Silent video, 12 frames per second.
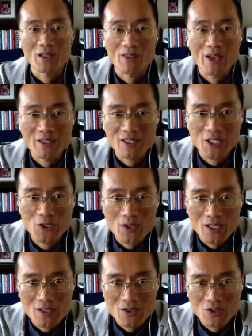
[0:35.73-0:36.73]
That skill
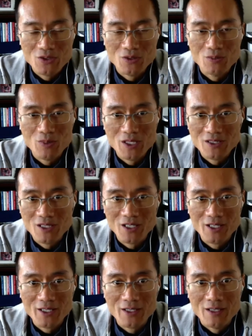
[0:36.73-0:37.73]
is to
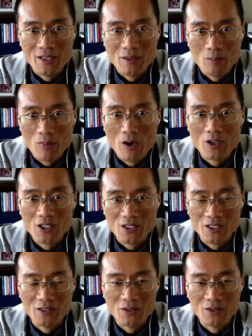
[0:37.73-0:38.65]
basically marketing.